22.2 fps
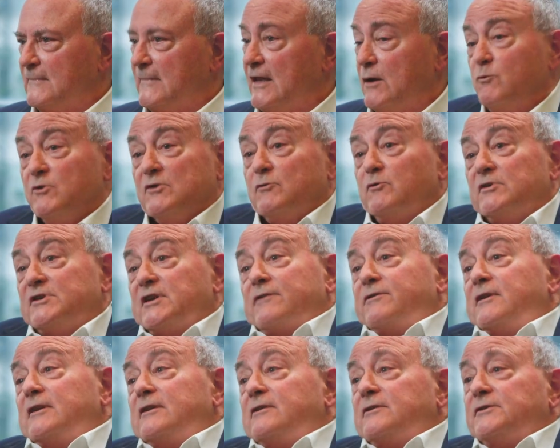Yeah, which I
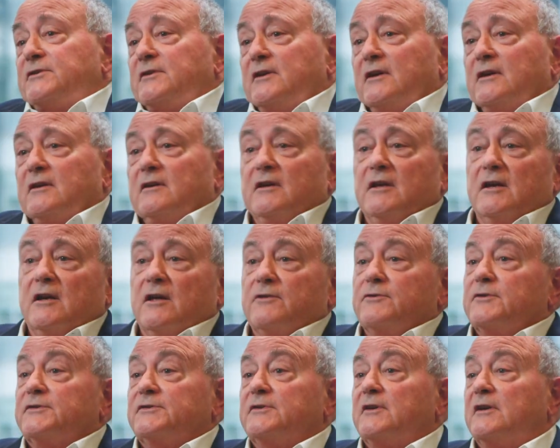think you see in
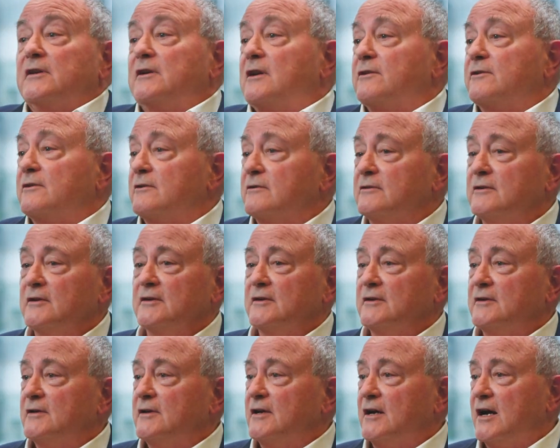other
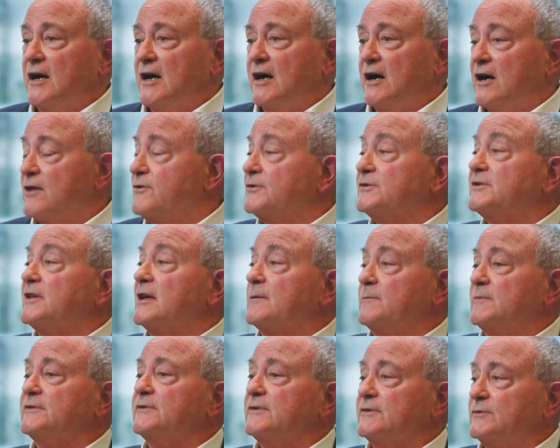
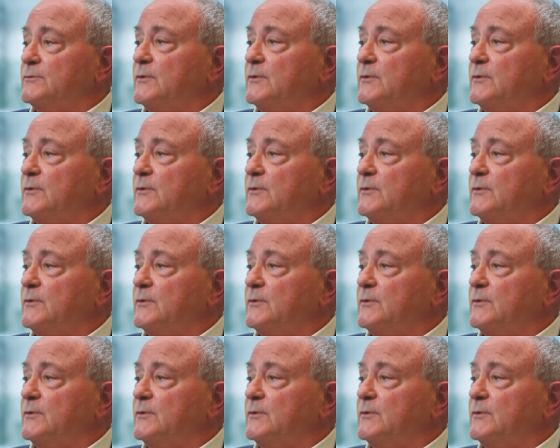segments as